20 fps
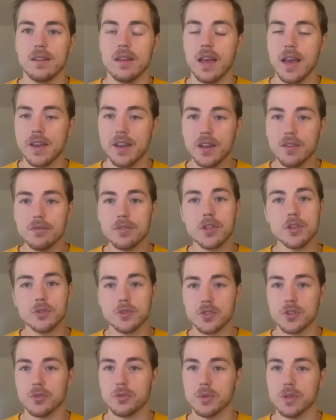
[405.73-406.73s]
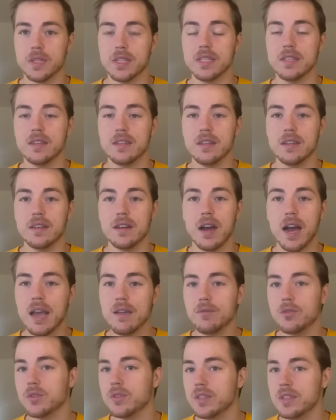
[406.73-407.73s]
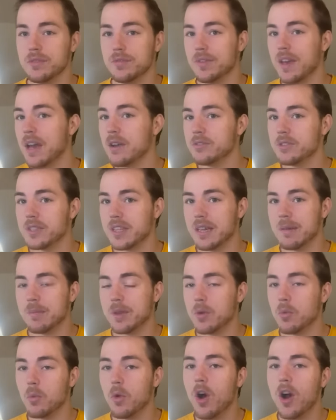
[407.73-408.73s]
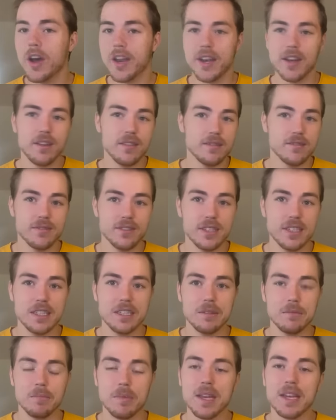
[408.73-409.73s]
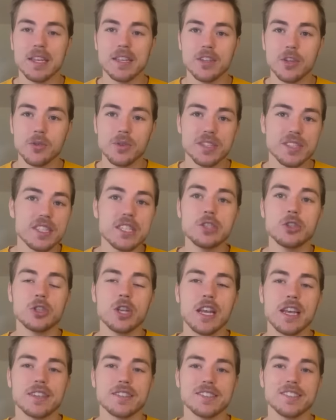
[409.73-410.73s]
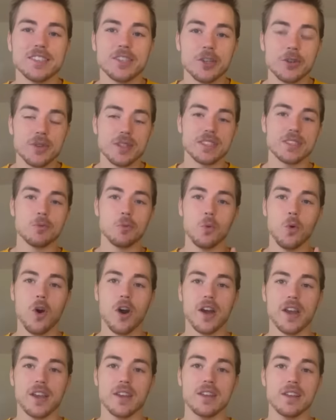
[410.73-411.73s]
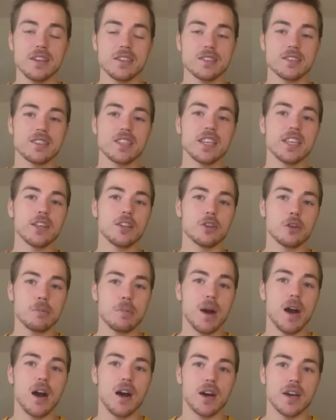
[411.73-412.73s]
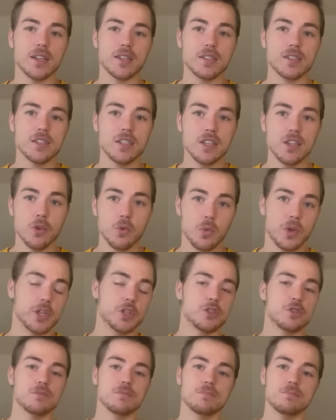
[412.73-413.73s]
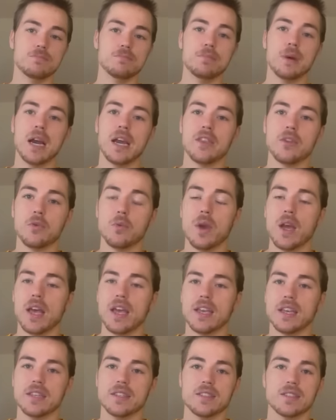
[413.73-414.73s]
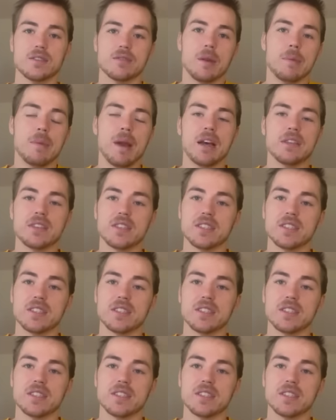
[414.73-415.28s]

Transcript: And of those 3, I've only found them in 1. Meaning there is a chance that there is 1 singular pond, which, by the way, is about